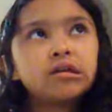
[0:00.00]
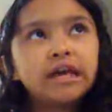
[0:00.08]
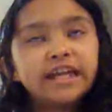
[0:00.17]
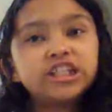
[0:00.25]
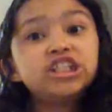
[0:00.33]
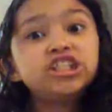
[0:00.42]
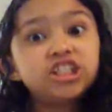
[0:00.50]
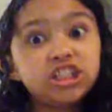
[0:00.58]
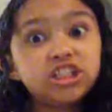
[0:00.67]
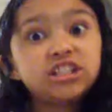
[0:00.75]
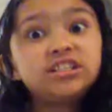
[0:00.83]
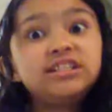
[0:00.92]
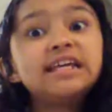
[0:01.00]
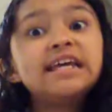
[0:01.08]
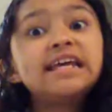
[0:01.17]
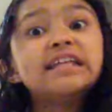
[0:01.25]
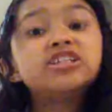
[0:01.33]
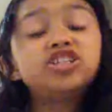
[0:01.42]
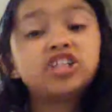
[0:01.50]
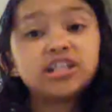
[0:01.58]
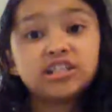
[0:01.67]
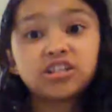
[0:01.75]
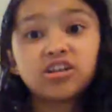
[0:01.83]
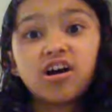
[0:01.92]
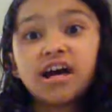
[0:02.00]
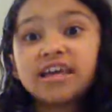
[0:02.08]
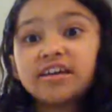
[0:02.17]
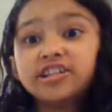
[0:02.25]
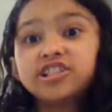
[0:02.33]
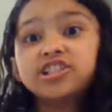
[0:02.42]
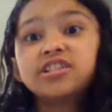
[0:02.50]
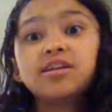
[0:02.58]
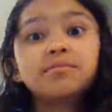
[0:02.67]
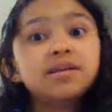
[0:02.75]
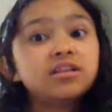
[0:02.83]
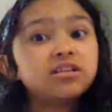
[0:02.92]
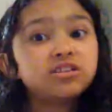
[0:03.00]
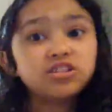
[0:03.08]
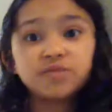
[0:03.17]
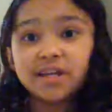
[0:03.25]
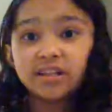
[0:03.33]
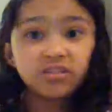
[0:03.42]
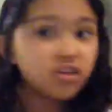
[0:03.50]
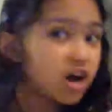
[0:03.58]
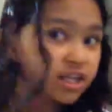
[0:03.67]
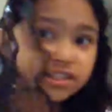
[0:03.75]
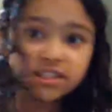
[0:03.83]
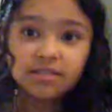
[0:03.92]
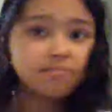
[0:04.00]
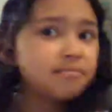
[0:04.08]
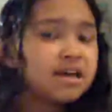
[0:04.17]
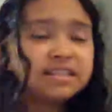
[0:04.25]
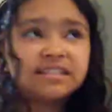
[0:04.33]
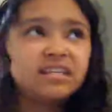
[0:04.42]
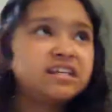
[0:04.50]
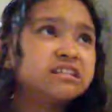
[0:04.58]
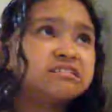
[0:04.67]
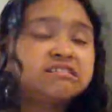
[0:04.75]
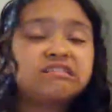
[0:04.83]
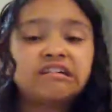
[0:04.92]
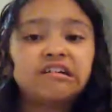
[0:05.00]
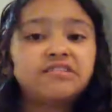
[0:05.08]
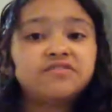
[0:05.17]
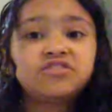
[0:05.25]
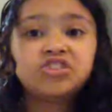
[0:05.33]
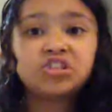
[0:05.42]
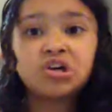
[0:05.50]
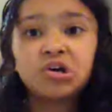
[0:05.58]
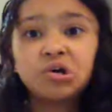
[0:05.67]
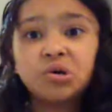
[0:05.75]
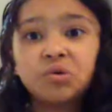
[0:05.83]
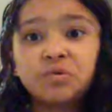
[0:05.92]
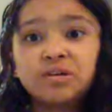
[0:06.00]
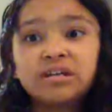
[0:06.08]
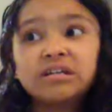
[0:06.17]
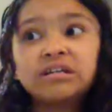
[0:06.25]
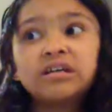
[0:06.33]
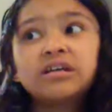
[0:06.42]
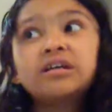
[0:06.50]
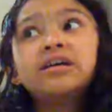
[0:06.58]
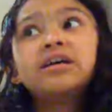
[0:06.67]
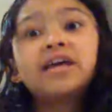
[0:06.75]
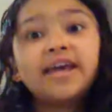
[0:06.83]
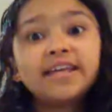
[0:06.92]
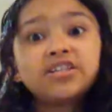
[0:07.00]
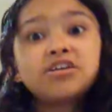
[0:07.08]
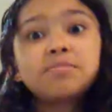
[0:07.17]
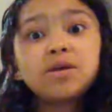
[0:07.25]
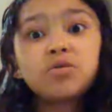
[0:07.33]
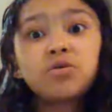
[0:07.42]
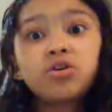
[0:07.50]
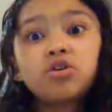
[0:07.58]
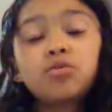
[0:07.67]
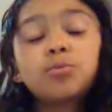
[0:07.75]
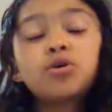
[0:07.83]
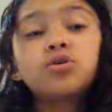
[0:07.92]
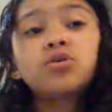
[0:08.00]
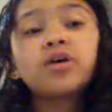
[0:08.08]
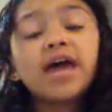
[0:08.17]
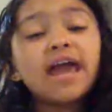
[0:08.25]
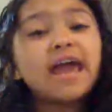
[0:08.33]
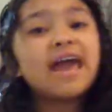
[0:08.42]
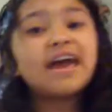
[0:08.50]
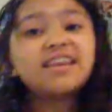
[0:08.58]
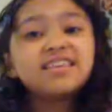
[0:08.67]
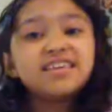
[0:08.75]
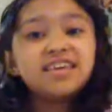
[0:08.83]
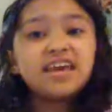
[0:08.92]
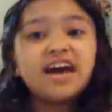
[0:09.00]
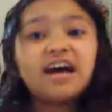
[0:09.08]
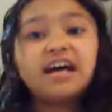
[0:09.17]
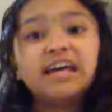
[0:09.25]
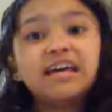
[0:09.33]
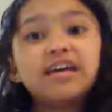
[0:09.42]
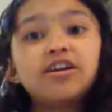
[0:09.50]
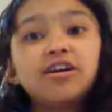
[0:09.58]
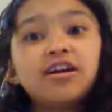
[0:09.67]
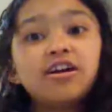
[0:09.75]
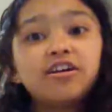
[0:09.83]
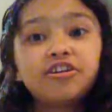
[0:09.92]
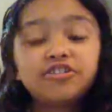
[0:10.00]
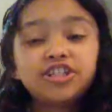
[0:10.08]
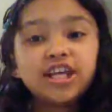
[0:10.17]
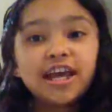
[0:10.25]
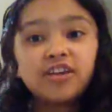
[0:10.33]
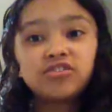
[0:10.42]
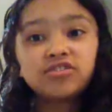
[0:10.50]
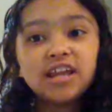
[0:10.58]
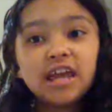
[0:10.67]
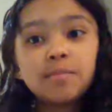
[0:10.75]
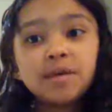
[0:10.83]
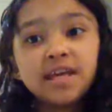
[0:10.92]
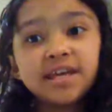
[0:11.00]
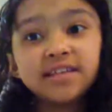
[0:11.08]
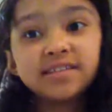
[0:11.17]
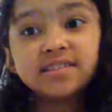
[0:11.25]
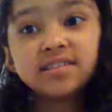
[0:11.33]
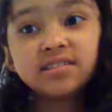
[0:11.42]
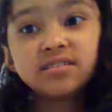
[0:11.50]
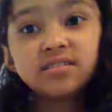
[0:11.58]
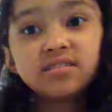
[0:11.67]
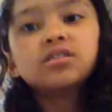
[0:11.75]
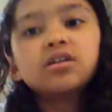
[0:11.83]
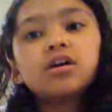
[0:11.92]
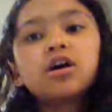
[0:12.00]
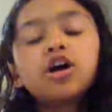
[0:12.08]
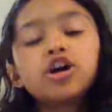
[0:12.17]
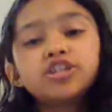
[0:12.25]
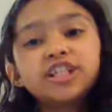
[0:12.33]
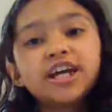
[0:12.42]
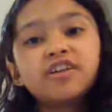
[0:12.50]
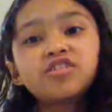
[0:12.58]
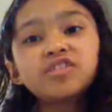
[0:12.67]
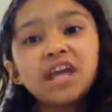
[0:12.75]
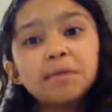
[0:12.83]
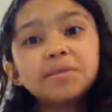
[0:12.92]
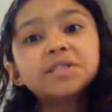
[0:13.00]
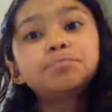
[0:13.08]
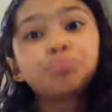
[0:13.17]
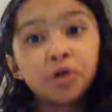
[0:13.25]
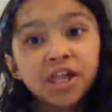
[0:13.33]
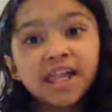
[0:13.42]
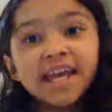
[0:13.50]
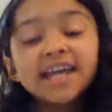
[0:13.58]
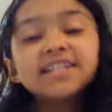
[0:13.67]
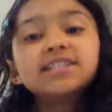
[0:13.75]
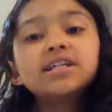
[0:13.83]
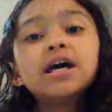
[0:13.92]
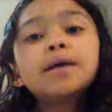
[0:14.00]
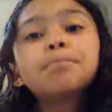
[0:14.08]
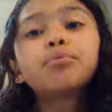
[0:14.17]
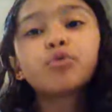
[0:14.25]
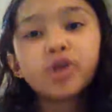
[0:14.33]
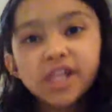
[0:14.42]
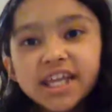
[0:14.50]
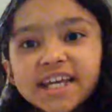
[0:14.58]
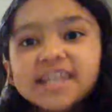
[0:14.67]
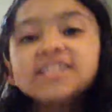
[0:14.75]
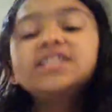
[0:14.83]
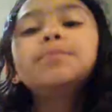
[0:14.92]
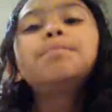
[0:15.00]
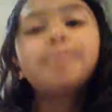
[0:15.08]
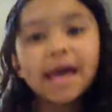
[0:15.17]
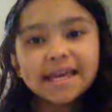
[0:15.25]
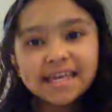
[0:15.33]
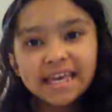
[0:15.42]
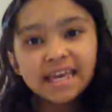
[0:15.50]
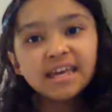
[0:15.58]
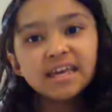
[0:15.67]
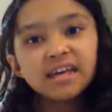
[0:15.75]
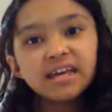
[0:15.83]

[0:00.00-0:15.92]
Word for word: And she did just got here. She's going to be doing lots of messy and stuff. So, it's going to be horrible, and yeah. Her channel name is... Her channel name is Brilliant Brilliant Becky.